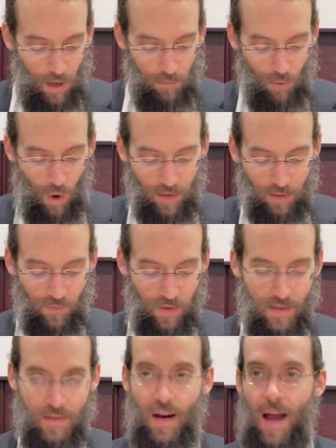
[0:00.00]
Muatim
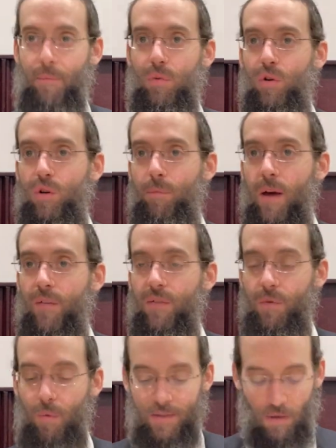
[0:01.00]
v'nisrabu, but if
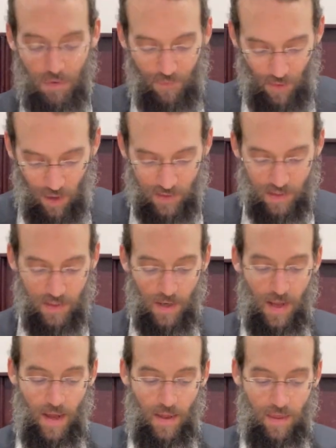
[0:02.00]
it was the reverse,
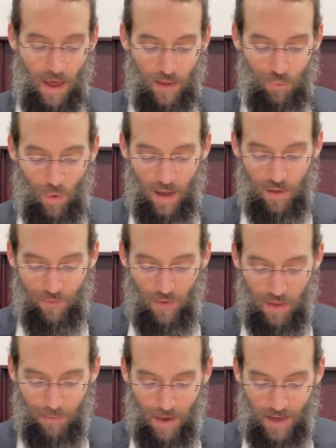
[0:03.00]
that when the
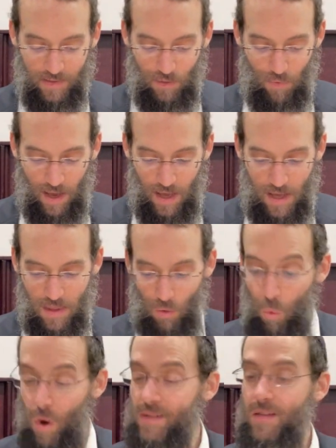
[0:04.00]
father passed away, there
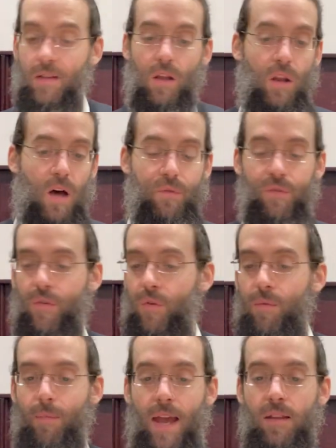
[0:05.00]
wasn't enough of a
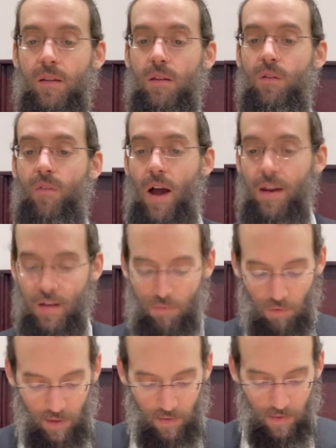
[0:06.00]
remainder to divide
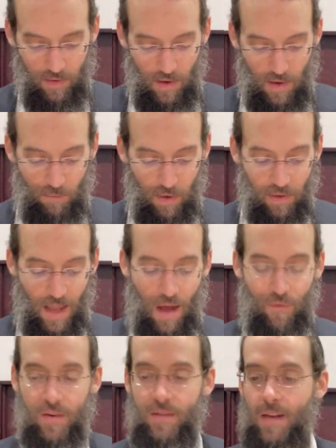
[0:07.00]
equally. But
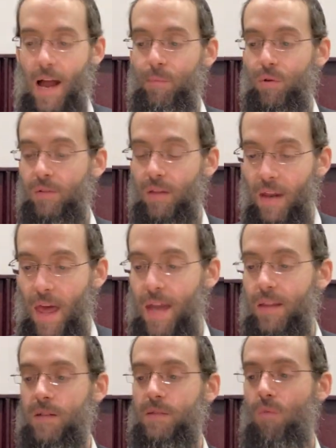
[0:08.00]
nav v'nisrabu, today
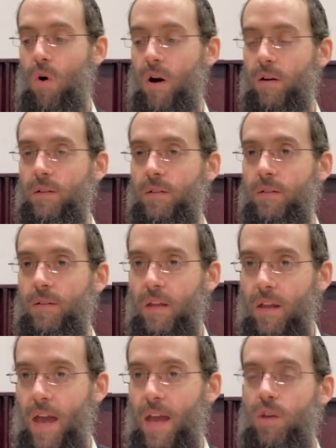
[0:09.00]
there's more.
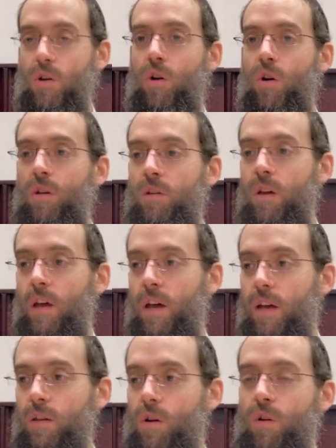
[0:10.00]
Today you could
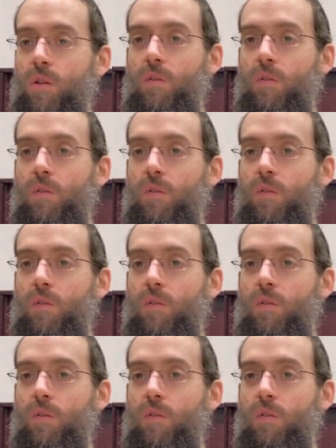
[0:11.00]
uh, you could